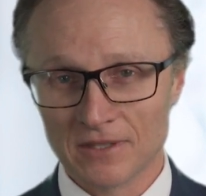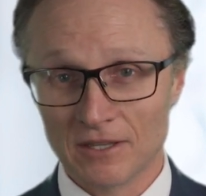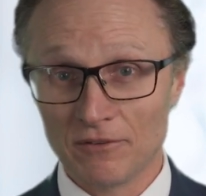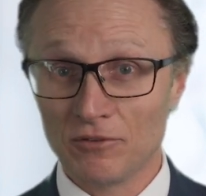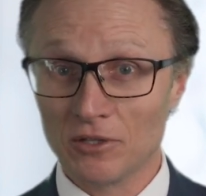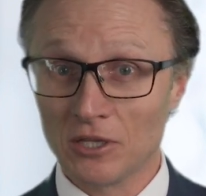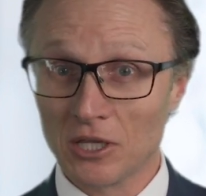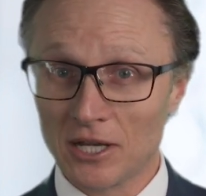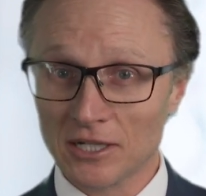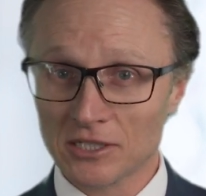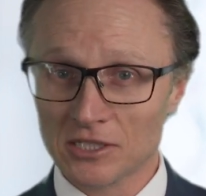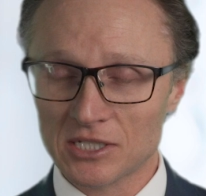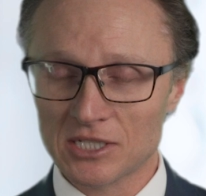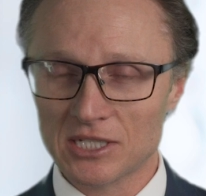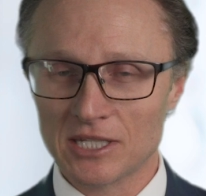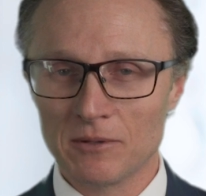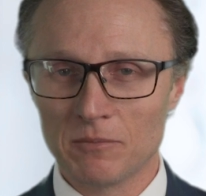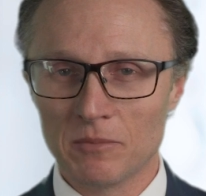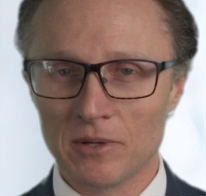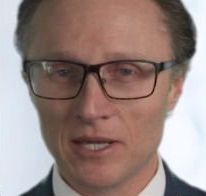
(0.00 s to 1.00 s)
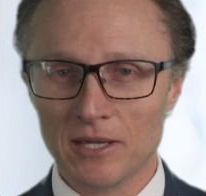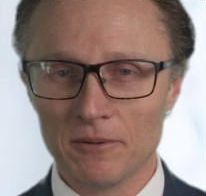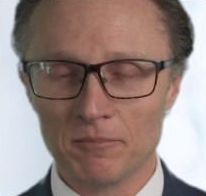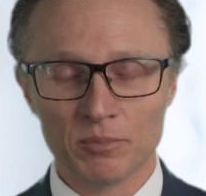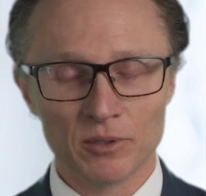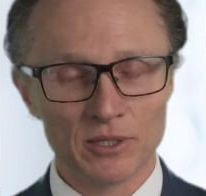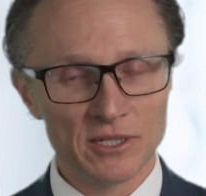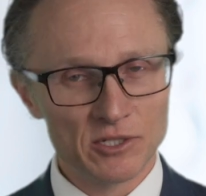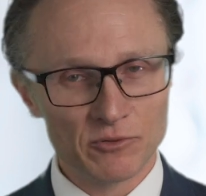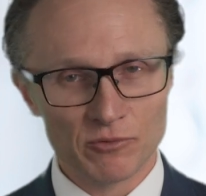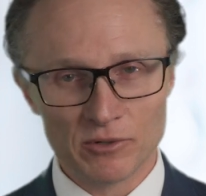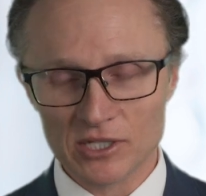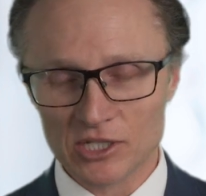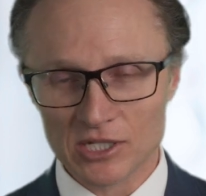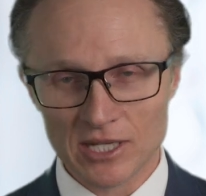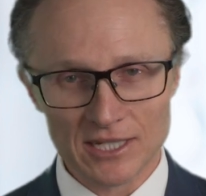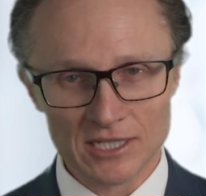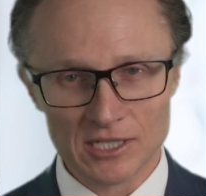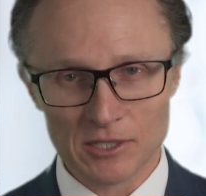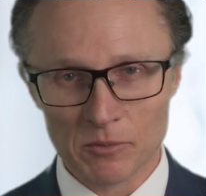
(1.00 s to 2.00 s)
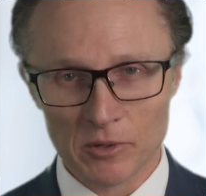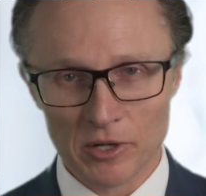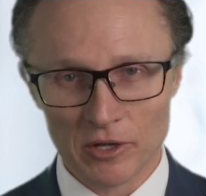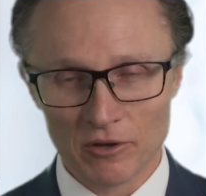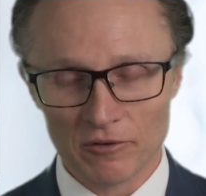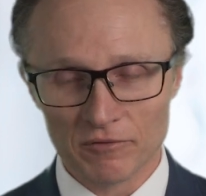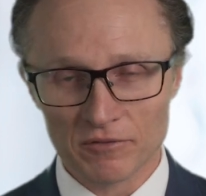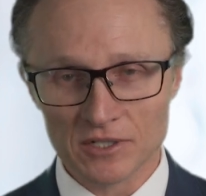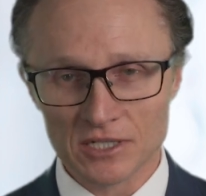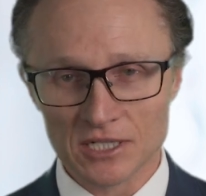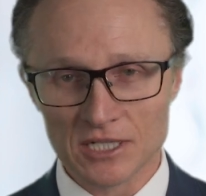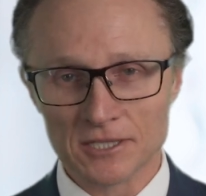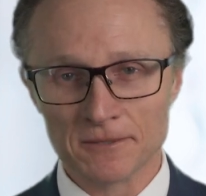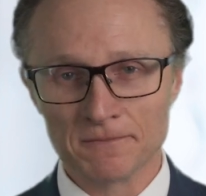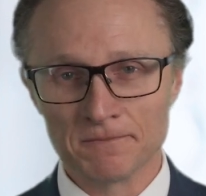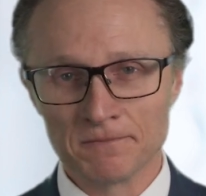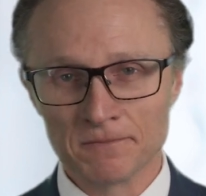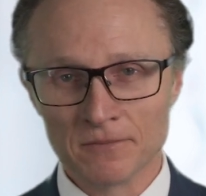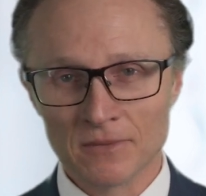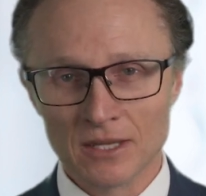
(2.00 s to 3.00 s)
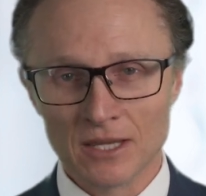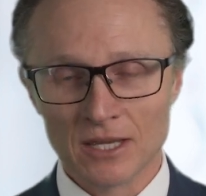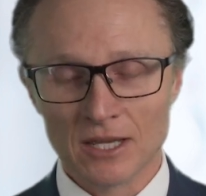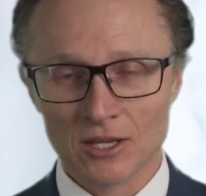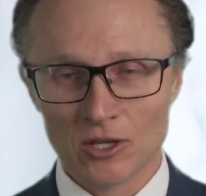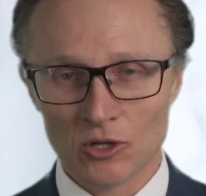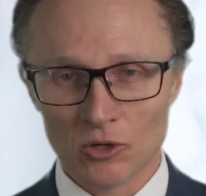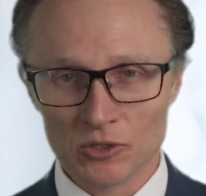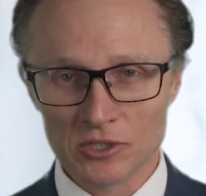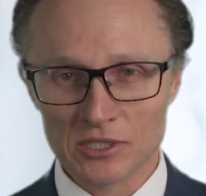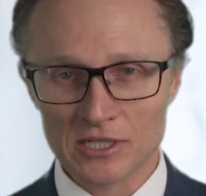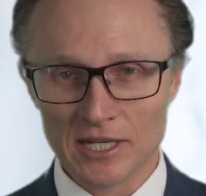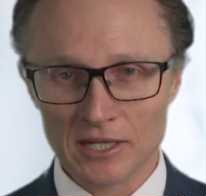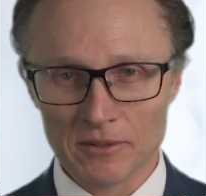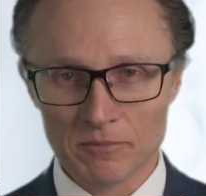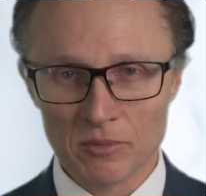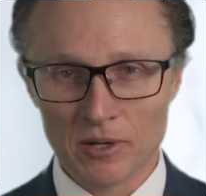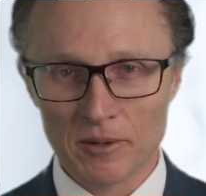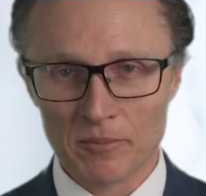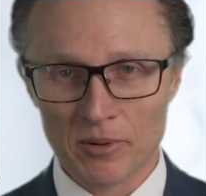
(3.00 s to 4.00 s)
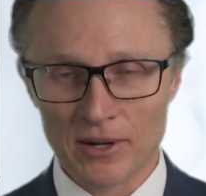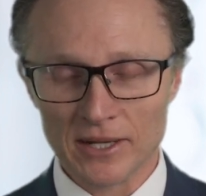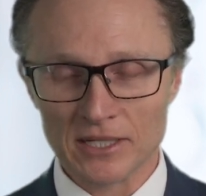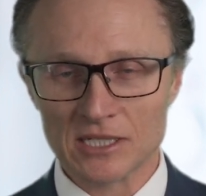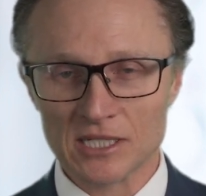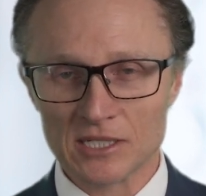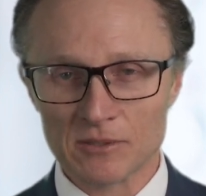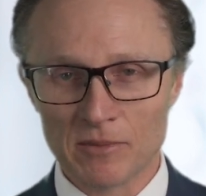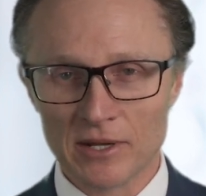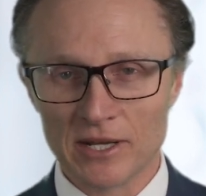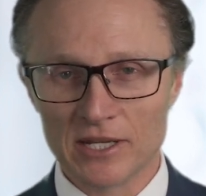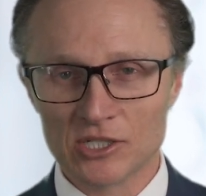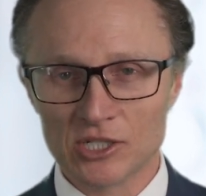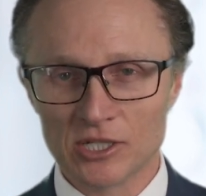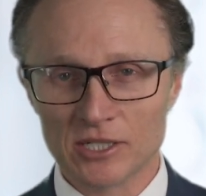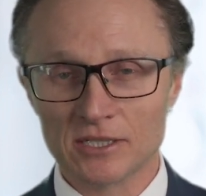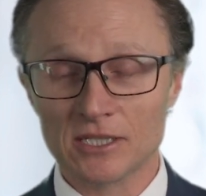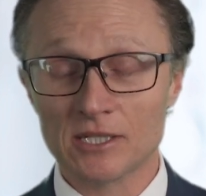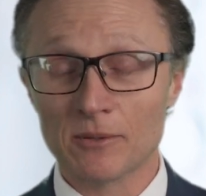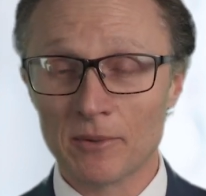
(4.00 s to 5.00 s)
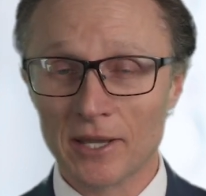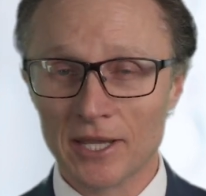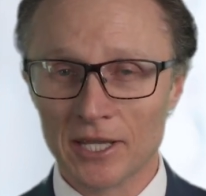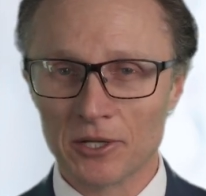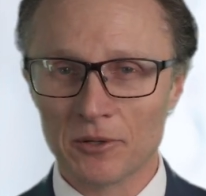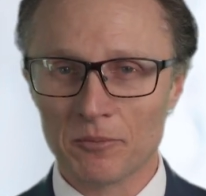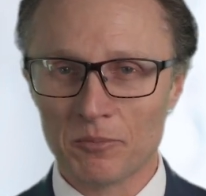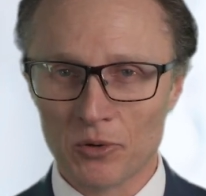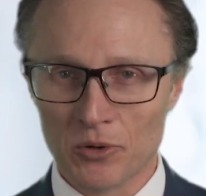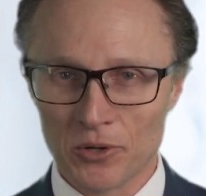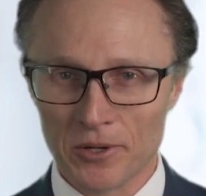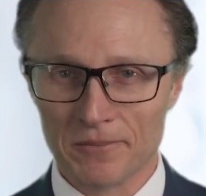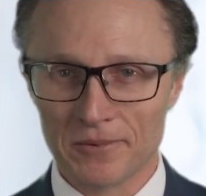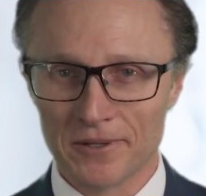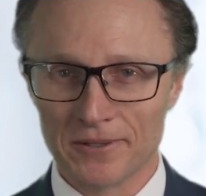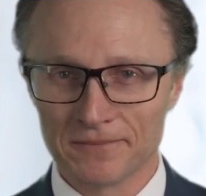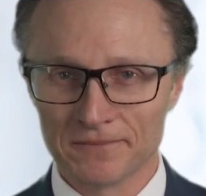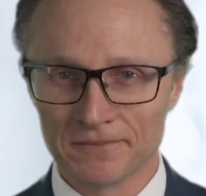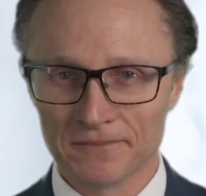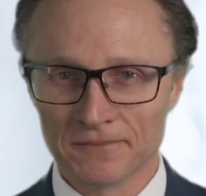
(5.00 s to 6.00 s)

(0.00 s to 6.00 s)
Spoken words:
If you'd like to see me, please reach out to my office and contact my practice manager to make an appointment.